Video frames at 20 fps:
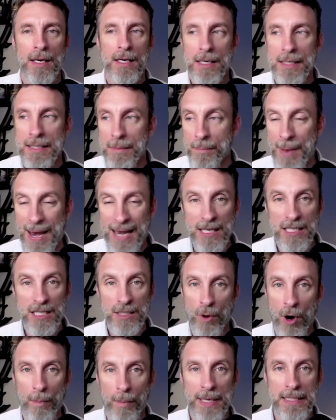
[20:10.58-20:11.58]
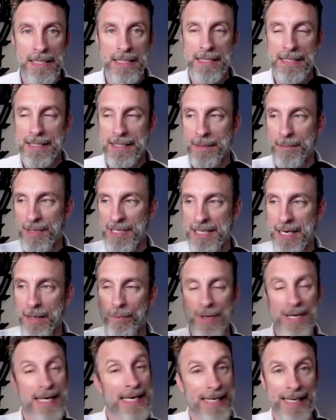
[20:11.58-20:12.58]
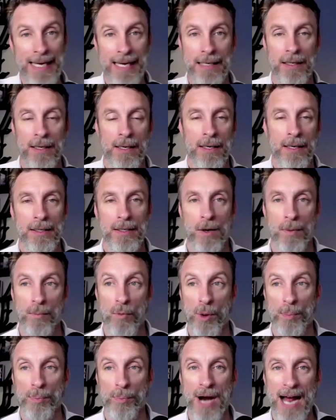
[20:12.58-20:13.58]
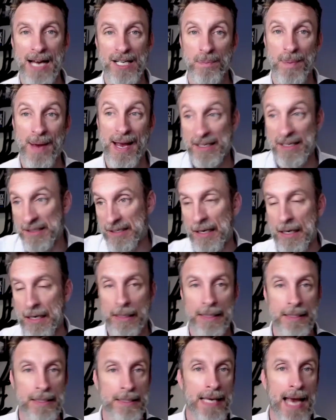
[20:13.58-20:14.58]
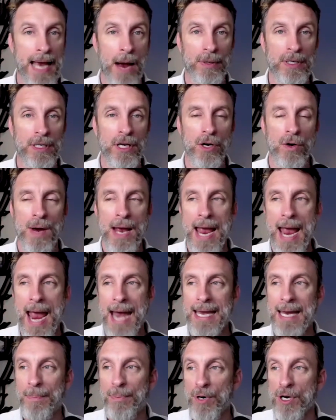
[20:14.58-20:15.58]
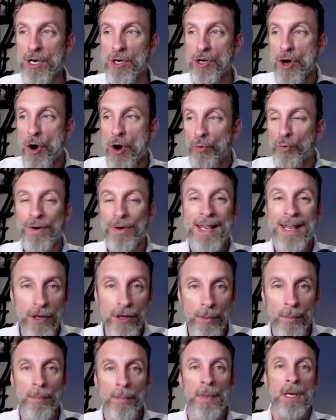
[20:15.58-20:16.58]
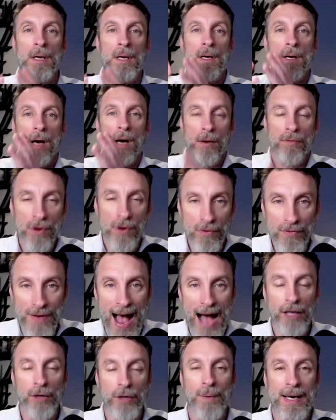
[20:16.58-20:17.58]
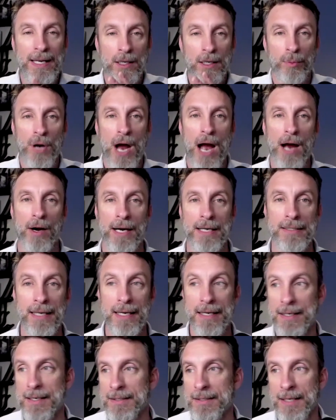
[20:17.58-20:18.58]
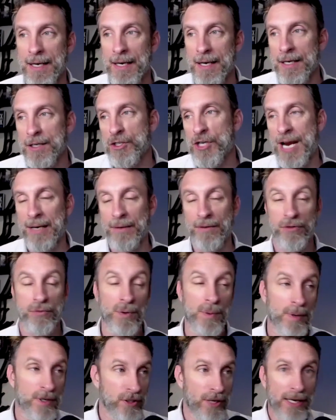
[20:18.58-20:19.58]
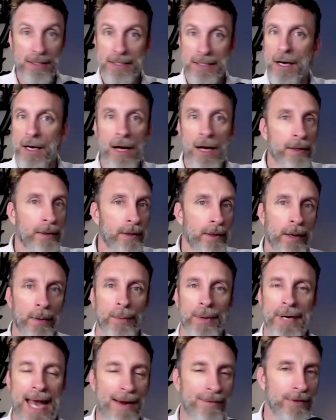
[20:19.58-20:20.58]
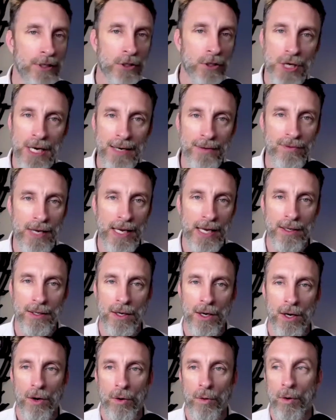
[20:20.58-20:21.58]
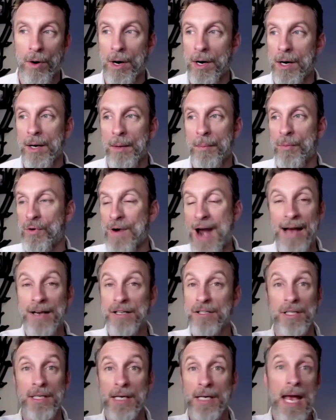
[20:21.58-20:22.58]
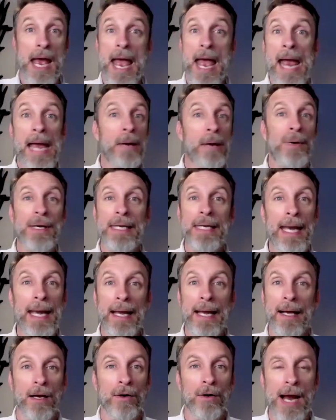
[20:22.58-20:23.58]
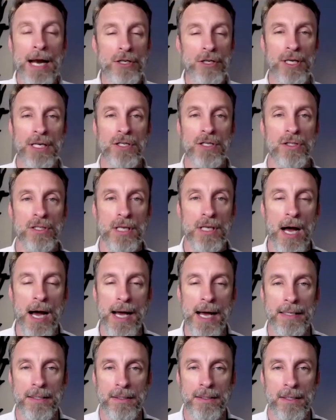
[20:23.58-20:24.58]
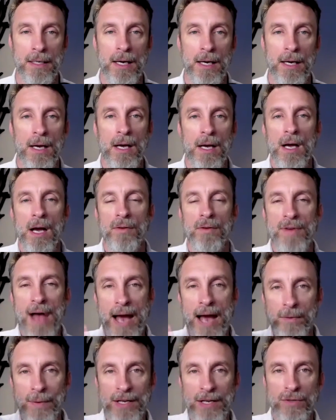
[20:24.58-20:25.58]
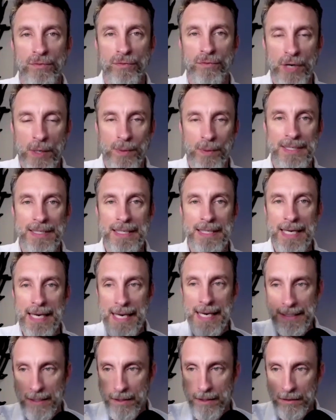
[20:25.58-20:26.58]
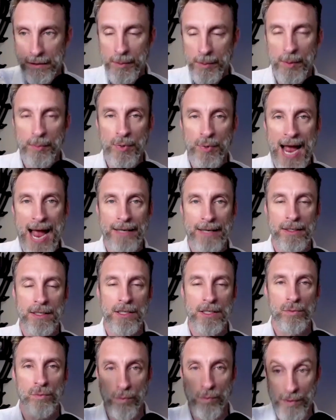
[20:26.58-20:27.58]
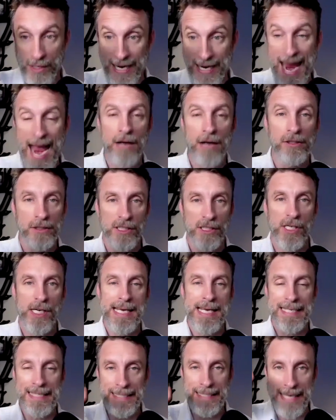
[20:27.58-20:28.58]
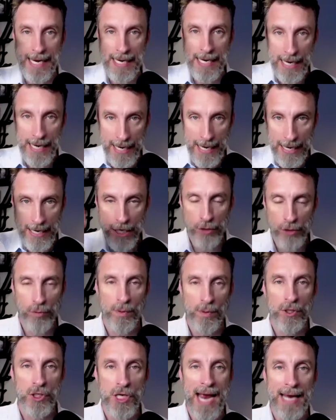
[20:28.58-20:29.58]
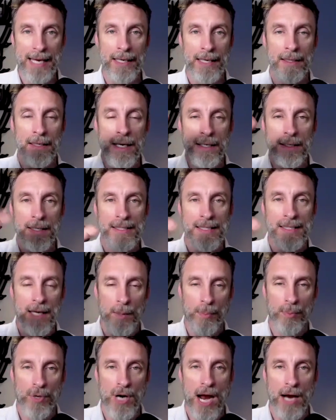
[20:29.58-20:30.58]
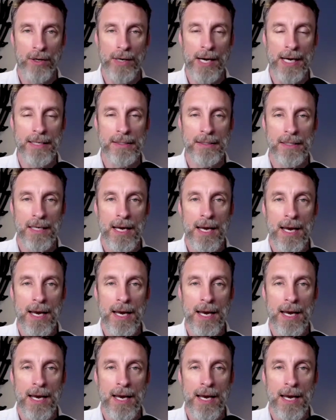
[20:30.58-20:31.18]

Many small businesses simply say, we need to get, you know, more prospects. Let's see how we do. And they put no rhythm of evaluating their progress. They just check three months later and say, oh, we haven't achieved it. Or miraculously, hey, we did it. Congratulations to us. Evaluation frequency is a deliberate practice where we calendar it and say, here's where we're checking to see our progress.